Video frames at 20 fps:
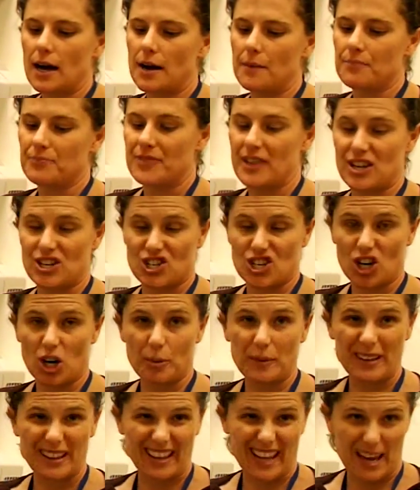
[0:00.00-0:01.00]
They should all
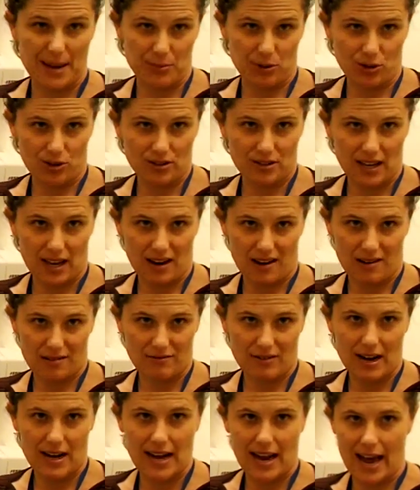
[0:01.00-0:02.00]
be labeled. They aren't
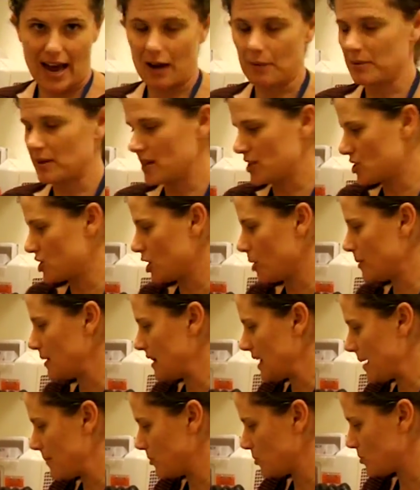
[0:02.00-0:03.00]
right now, but they should all be
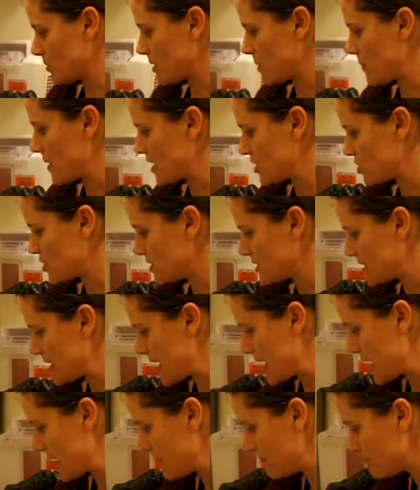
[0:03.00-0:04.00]
labeled with a patient's
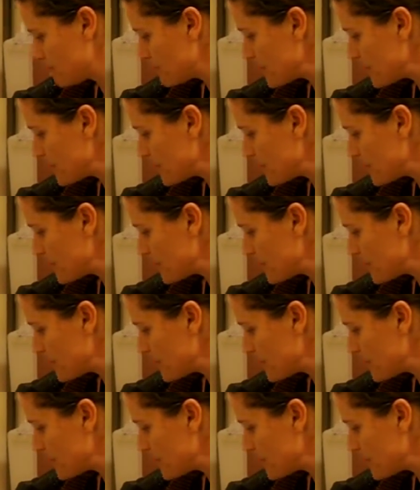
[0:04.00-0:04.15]
name.